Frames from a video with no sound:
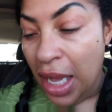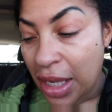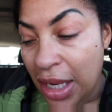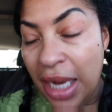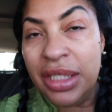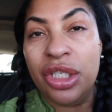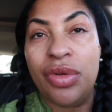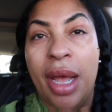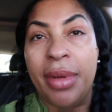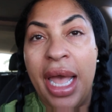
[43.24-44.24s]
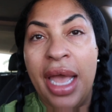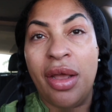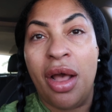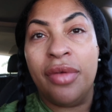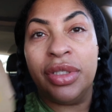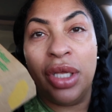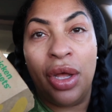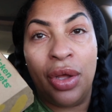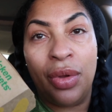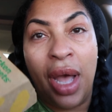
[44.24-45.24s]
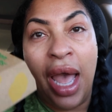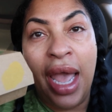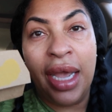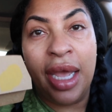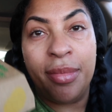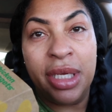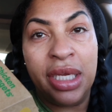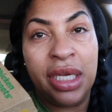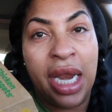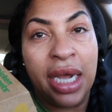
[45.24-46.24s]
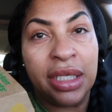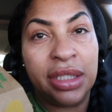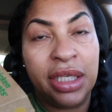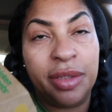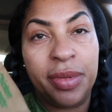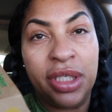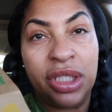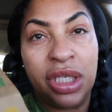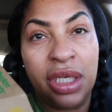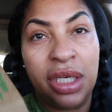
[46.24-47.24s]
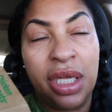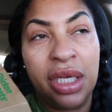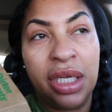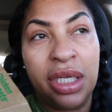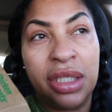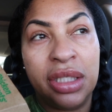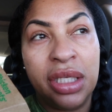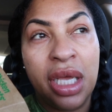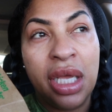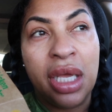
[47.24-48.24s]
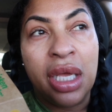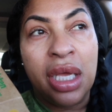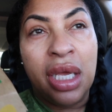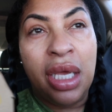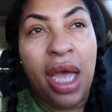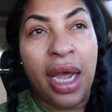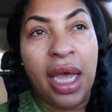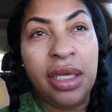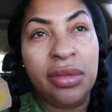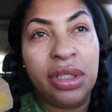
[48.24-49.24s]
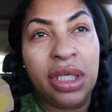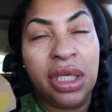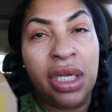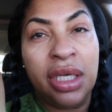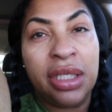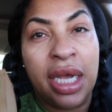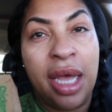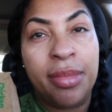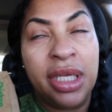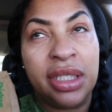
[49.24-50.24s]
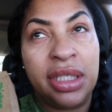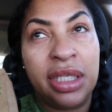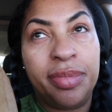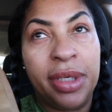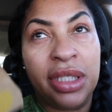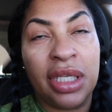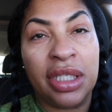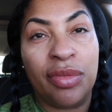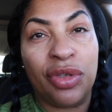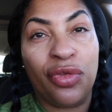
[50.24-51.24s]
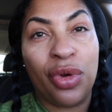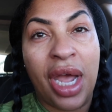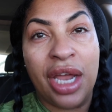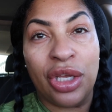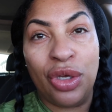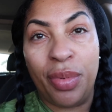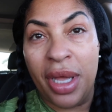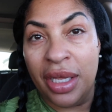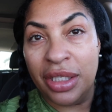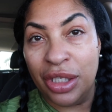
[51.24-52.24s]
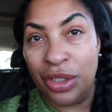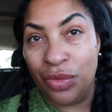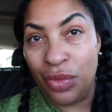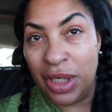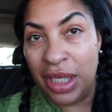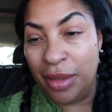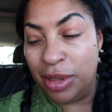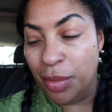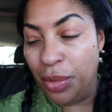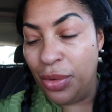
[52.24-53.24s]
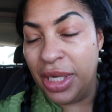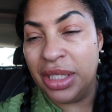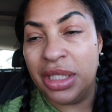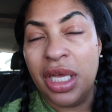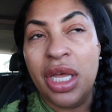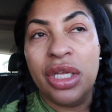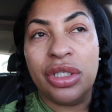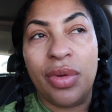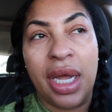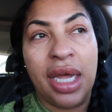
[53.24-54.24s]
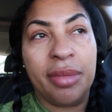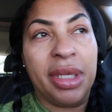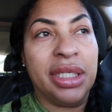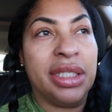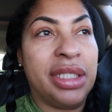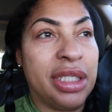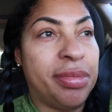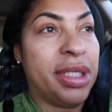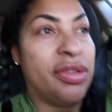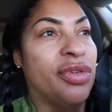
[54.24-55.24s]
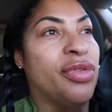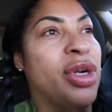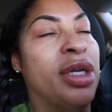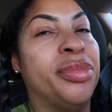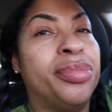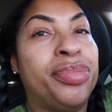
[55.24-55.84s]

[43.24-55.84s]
And then I just dropped Kai off. So I had got me like a 6-piece chicken nuggets. I got him some chicken nuggets. I got me a 6-piece because it was free. I had a coupon to redeem some points. So I got my little 6-piece for free.